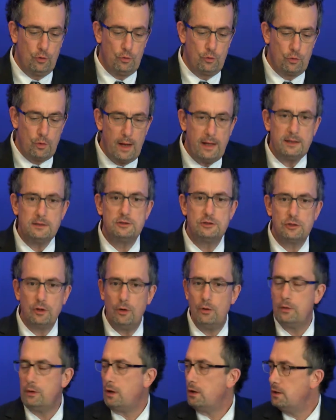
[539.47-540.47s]
Greg
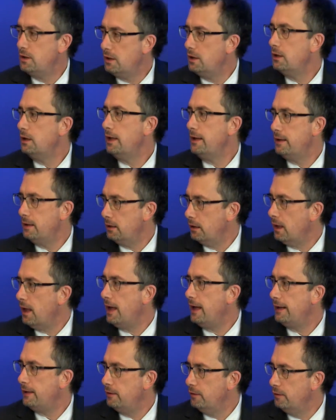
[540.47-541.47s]
Stone articulated a
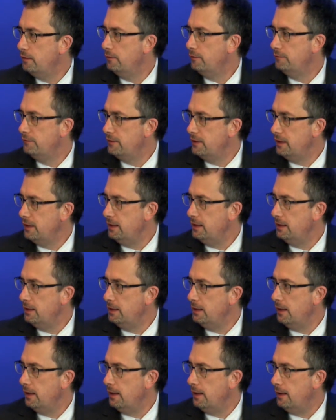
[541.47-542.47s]
lot of
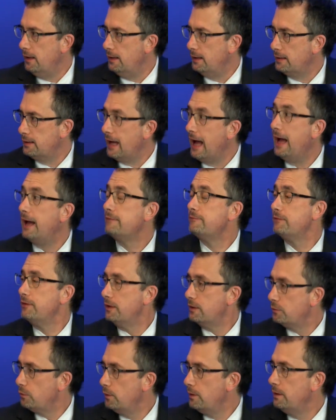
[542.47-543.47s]
the
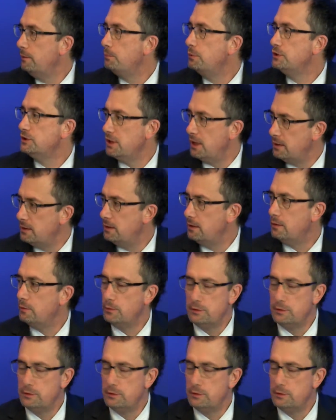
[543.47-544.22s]
conflict when he presented the